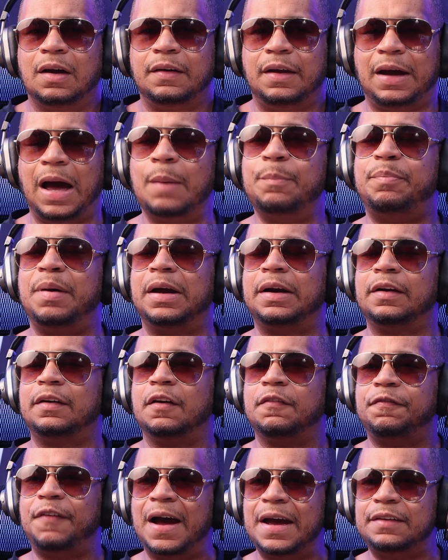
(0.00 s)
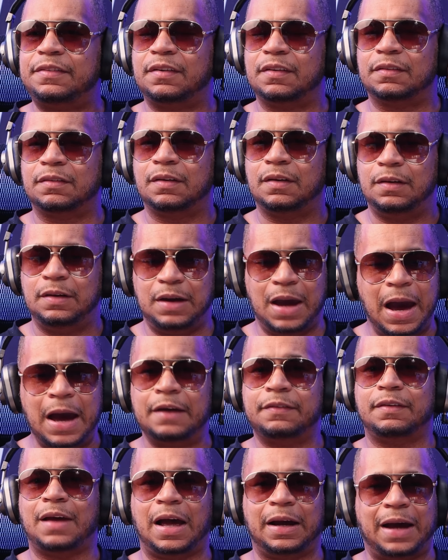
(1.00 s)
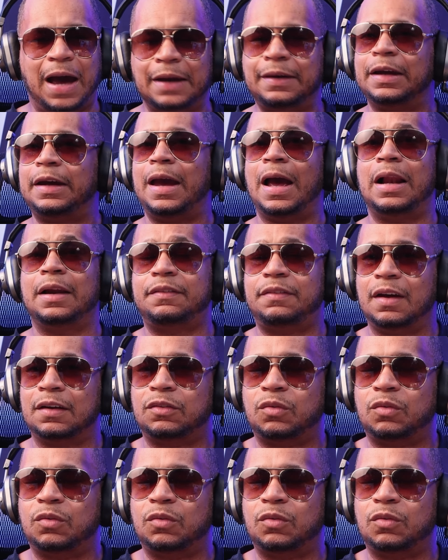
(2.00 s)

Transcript: They got better devices. Yes, I got the Galaxy